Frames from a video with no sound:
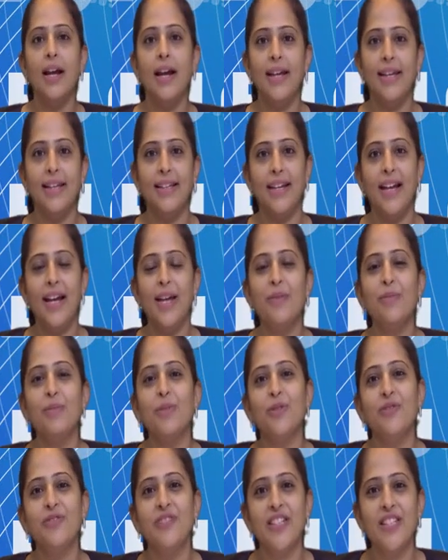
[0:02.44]
Hi, I am
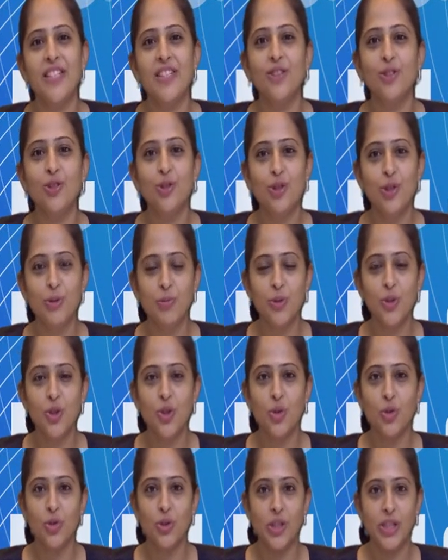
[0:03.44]
Professor Khushboo
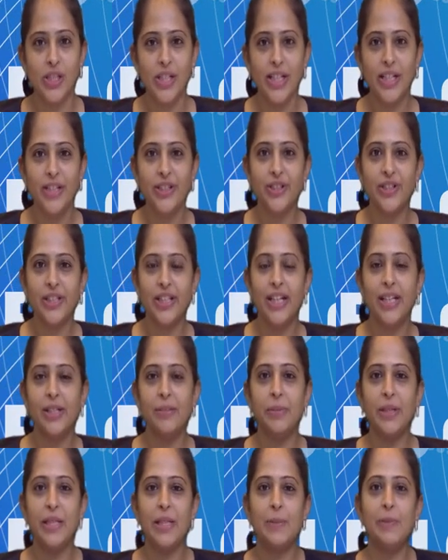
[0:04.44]
Chokshi and today I
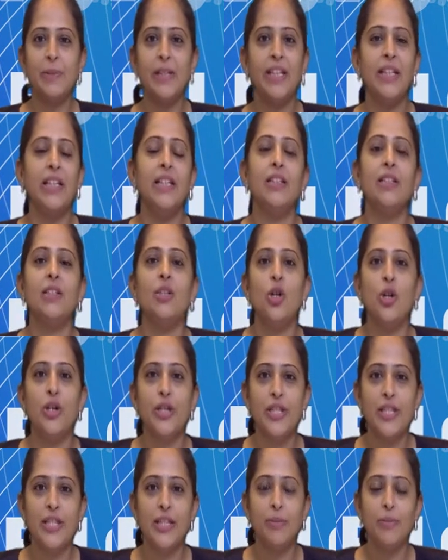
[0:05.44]
will be explaining the
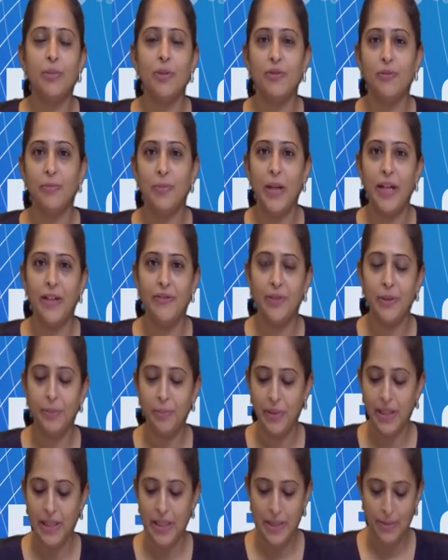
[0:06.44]
concept of
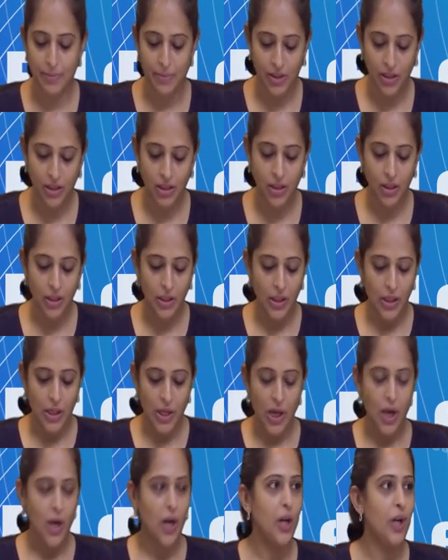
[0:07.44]
private placement.
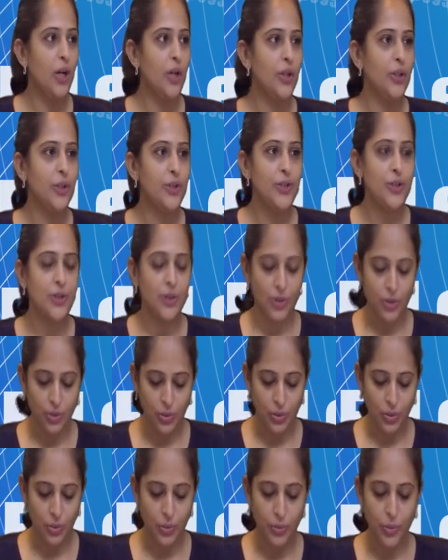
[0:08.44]

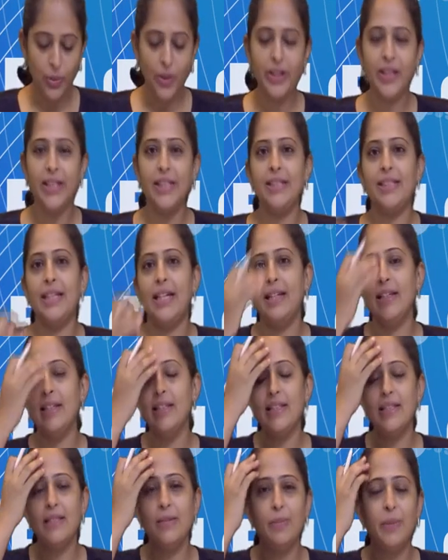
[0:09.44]
So what
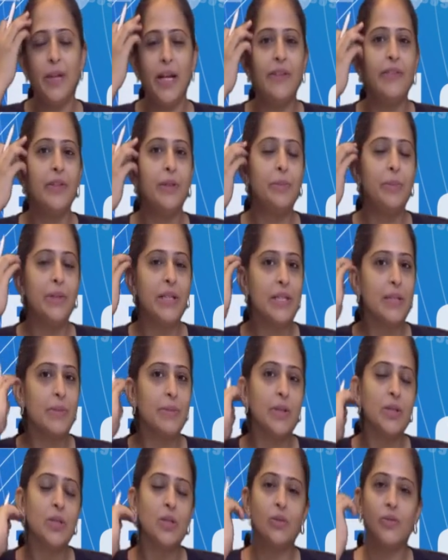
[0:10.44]
exactly is a private
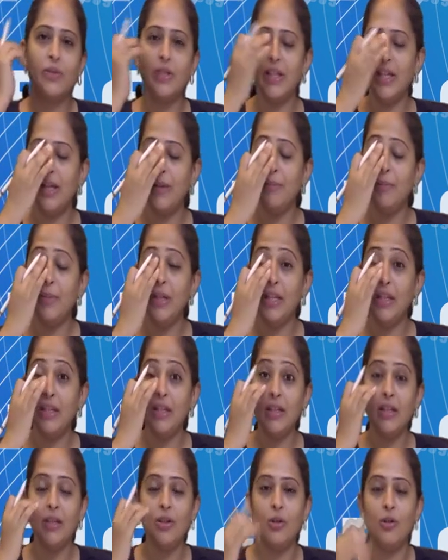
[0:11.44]
placement? So when I am
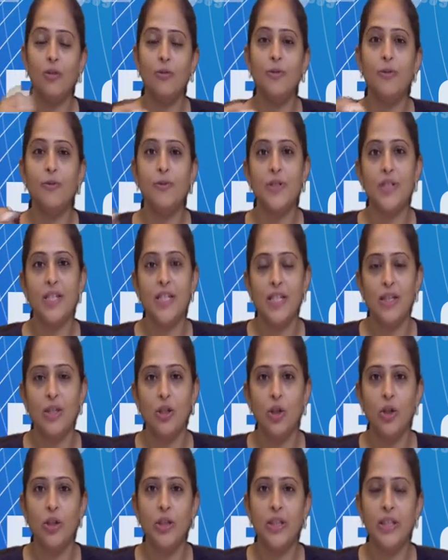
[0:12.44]
making an offer for
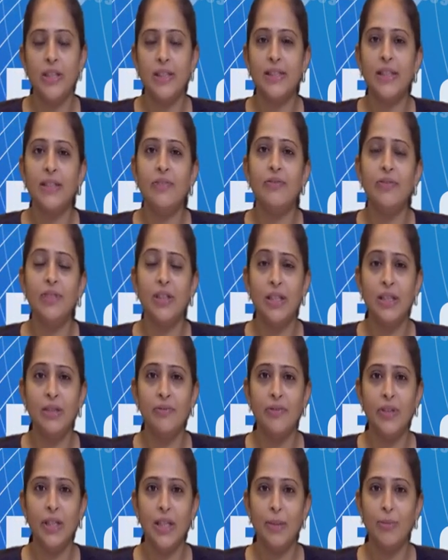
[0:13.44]
securities
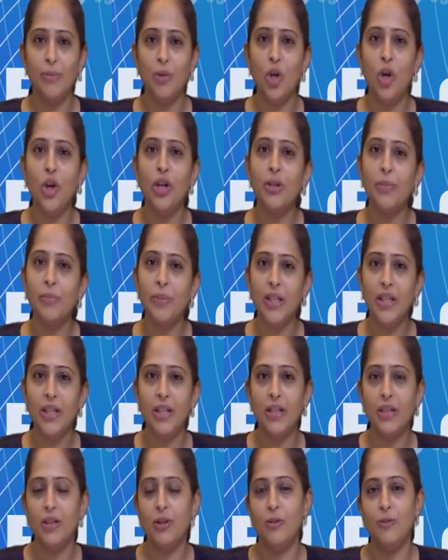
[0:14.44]
and when I am not
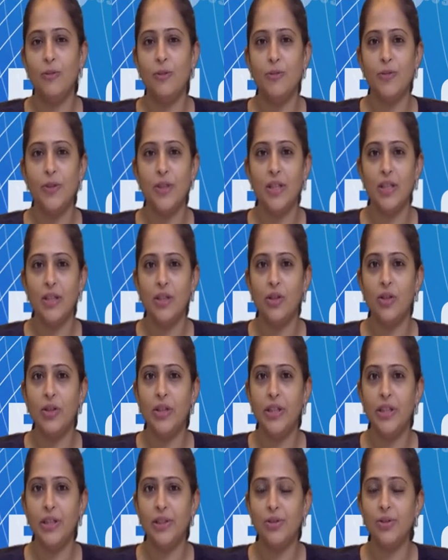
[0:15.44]
making an offer for
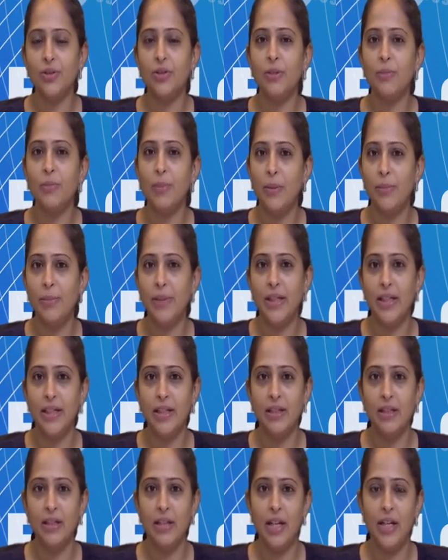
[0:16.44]
securities to the public
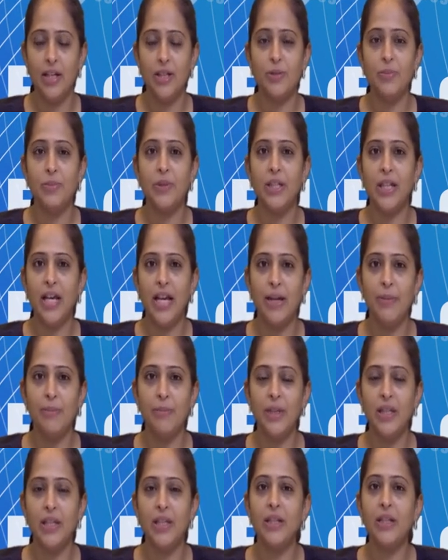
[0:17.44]
at large, but I
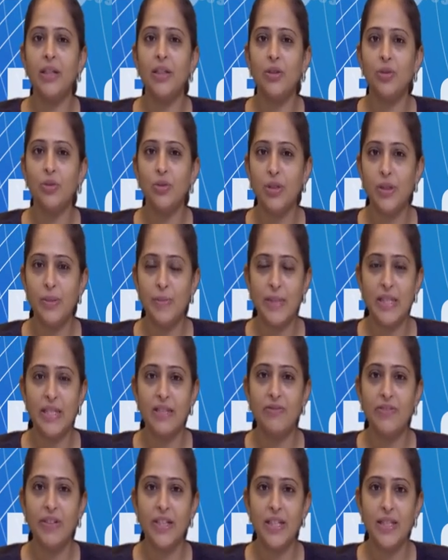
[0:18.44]
am making it to a
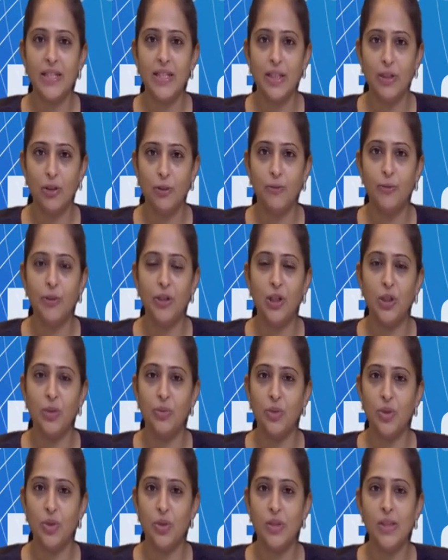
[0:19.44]
specified set of
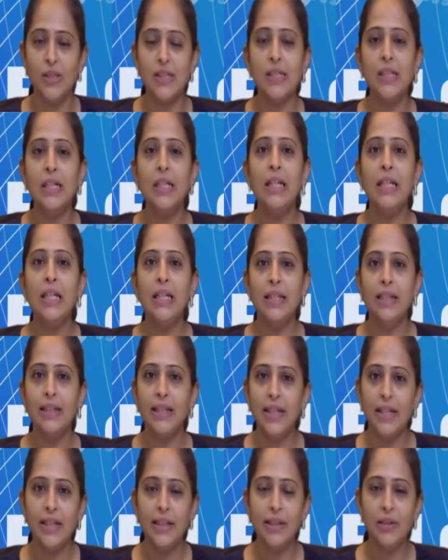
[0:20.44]
individuals,
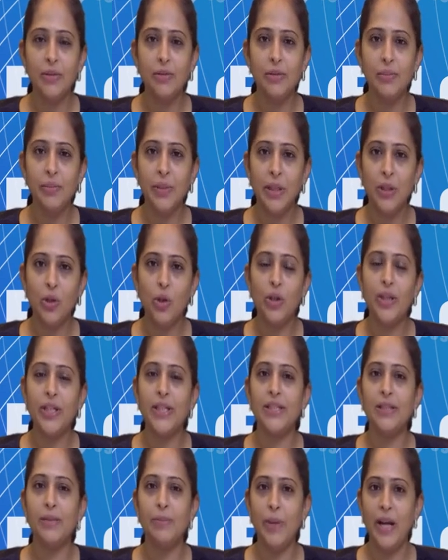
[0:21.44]
then it will be
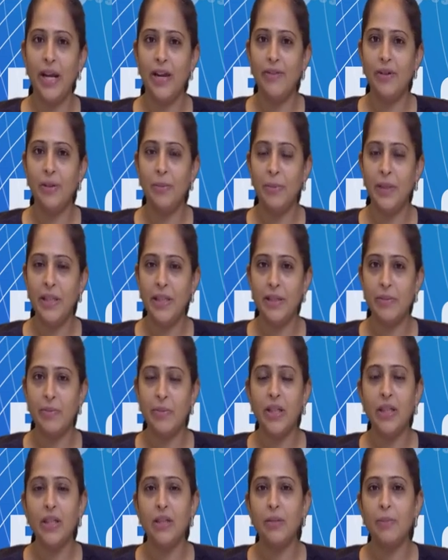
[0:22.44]
called as a private placement.